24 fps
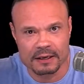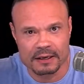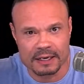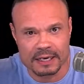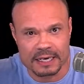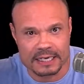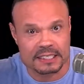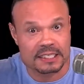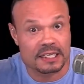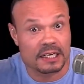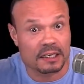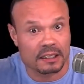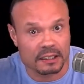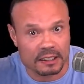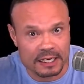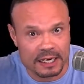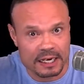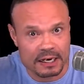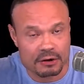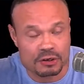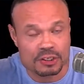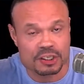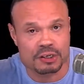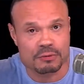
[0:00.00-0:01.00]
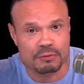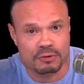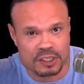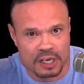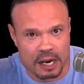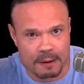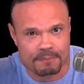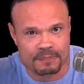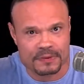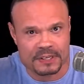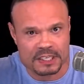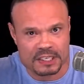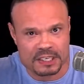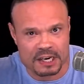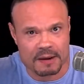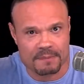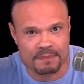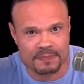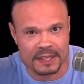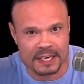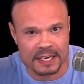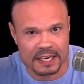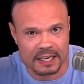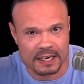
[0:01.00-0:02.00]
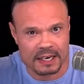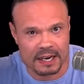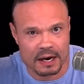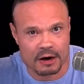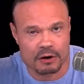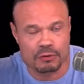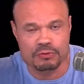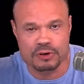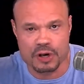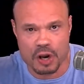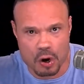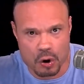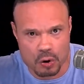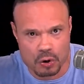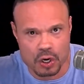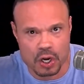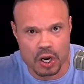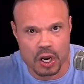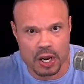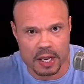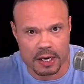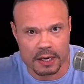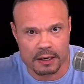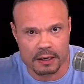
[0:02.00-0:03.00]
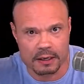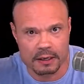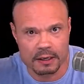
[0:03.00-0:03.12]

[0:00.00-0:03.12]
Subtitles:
It's clear she was up to something and they're no good.